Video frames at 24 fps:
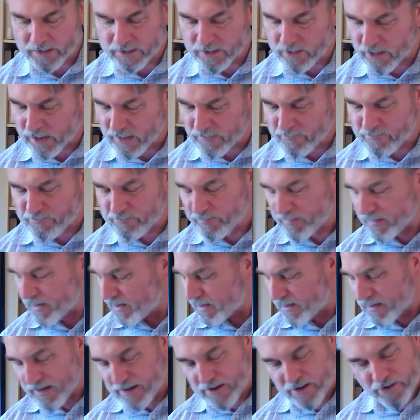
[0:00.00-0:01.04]
It's a lot of
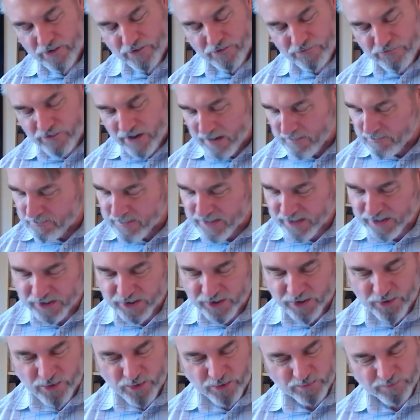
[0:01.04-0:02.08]
great
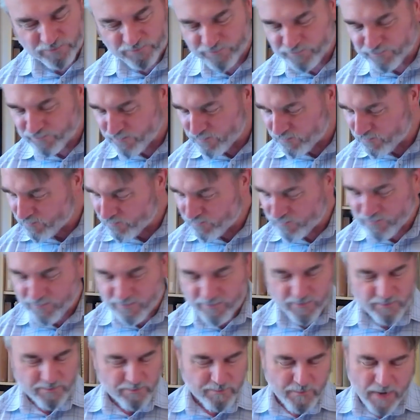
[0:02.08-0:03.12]
mystical
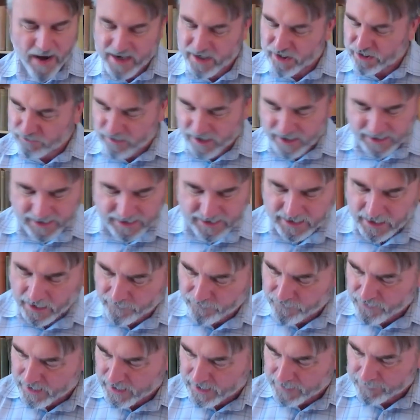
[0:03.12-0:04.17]
penetrating
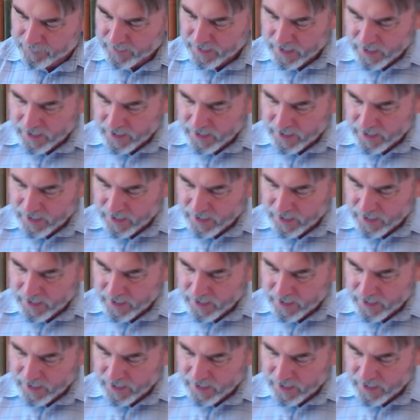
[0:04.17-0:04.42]
stuff here.